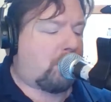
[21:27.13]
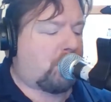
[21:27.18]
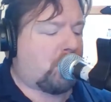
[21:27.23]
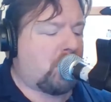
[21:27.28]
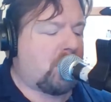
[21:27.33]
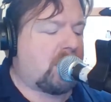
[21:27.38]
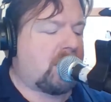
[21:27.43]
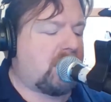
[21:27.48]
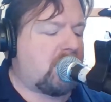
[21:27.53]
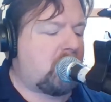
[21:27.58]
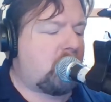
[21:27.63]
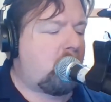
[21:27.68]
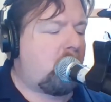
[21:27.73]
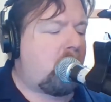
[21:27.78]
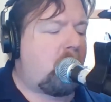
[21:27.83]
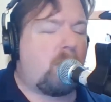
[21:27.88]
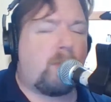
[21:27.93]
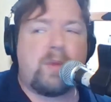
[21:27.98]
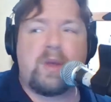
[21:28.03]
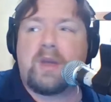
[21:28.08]
Pretty
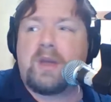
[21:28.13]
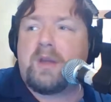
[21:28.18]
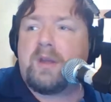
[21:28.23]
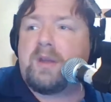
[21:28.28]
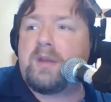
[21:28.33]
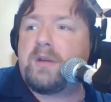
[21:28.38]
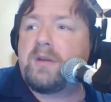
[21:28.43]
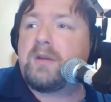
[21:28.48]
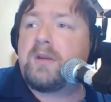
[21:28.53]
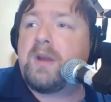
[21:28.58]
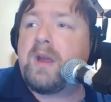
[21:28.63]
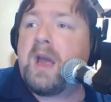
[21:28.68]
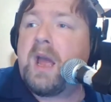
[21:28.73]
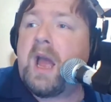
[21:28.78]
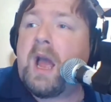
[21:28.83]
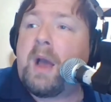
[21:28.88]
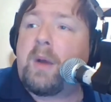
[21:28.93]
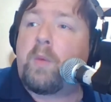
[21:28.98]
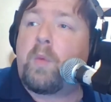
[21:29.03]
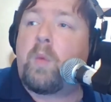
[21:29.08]
woman,
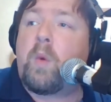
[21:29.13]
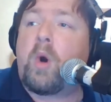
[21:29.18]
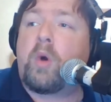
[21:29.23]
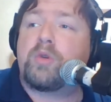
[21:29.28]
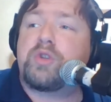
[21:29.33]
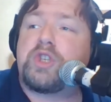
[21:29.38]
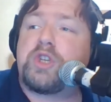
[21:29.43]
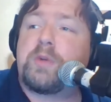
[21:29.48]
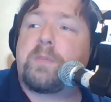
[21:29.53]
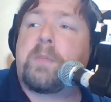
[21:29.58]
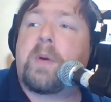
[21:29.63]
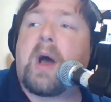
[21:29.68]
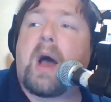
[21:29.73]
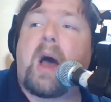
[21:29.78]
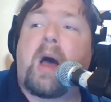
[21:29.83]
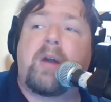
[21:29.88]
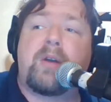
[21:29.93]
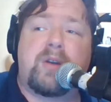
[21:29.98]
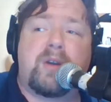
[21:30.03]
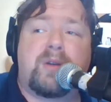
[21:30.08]
won't you
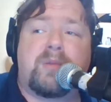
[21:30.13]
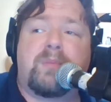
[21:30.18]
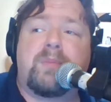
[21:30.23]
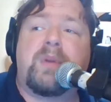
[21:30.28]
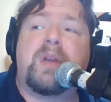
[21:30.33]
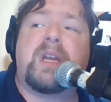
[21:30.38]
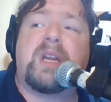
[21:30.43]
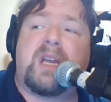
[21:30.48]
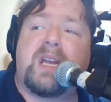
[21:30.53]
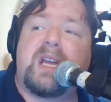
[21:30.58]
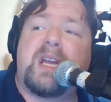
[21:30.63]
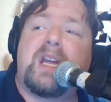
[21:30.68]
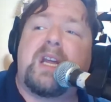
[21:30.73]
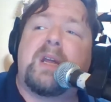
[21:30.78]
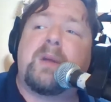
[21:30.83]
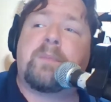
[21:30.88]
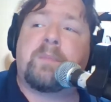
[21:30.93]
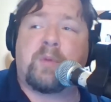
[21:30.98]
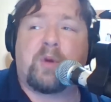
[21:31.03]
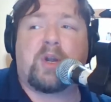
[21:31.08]
pardon
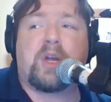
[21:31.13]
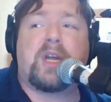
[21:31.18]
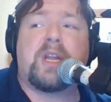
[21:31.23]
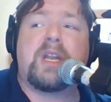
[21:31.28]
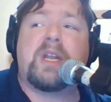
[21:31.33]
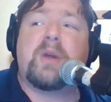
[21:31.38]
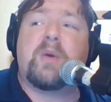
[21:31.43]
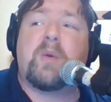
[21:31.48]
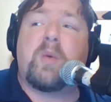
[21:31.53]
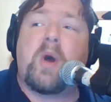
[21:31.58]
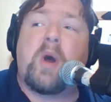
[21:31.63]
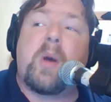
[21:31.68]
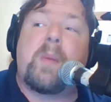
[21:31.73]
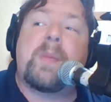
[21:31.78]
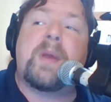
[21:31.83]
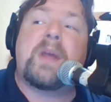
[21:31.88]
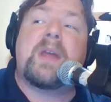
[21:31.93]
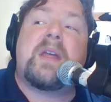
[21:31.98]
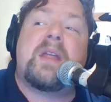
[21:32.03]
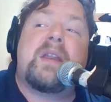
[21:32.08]
me, pretty
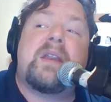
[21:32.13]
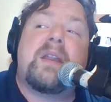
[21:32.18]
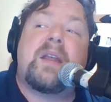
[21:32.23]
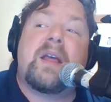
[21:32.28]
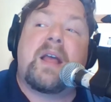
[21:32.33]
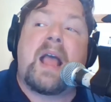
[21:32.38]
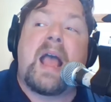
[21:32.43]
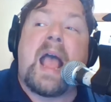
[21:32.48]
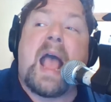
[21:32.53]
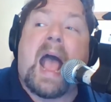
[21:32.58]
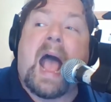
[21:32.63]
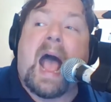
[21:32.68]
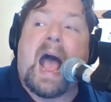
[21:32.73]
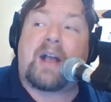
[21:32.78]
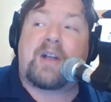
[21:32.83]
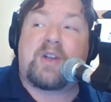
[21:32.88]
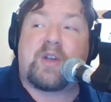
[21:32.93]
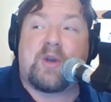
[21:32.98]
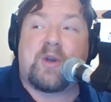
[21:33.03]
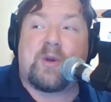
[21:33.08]
woman?
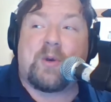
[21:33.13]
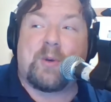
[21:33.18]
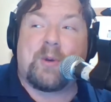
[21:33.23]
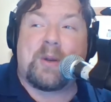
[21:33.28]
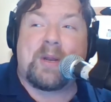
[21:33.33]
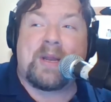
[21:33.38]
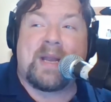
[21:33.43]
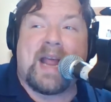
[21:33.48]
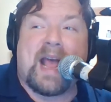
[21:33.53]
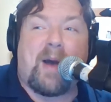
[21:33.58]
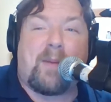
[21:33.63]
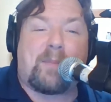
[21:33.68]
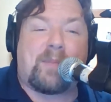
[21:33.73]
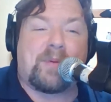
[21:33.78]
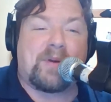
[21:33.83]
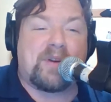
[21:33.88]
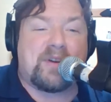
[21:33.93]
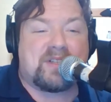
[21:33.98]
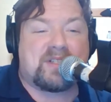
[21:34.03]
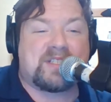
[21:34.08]
I couldn't help
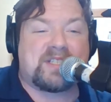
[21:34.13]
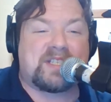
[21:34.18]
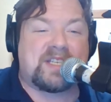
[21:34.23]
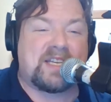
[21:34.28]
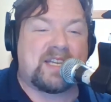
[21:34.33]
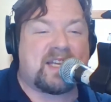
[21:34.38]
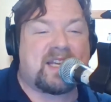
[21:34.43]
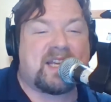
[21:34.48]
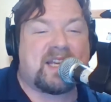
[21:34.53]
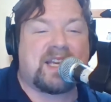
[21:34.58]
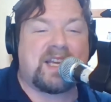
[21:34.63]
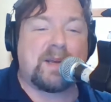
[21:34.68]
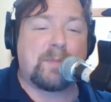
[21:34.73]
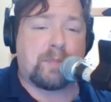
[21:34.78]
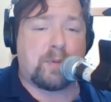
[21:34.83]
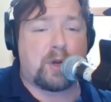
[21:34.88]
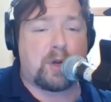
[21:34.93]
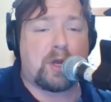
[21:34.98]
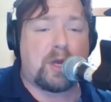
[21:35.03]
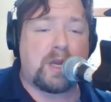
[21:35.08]
but see,
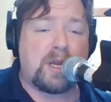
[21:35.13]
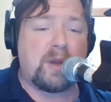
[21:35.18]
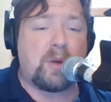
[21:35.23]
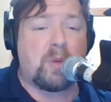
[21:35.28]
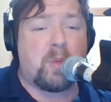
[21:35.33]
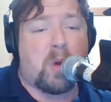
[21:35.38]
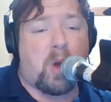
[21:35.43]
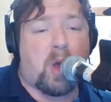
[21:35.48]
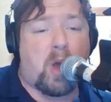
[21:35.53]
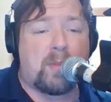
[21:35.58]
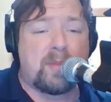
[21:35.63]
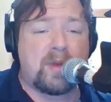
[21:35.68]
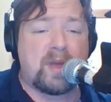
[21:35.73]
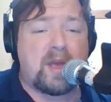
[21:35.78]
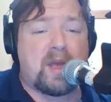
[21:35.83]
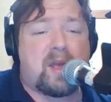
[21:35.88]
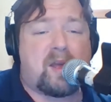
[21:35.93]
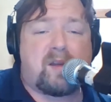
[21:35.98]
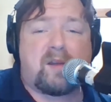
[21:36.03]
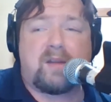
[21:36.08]
pretty
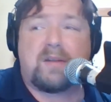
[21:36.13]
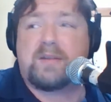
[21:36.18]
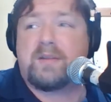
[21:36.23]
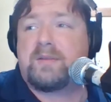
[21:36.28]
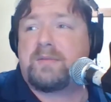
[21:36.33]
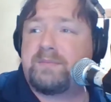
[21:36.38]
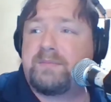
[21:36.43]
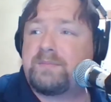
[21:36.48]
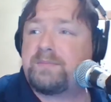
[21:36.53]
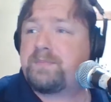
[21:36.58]
woman.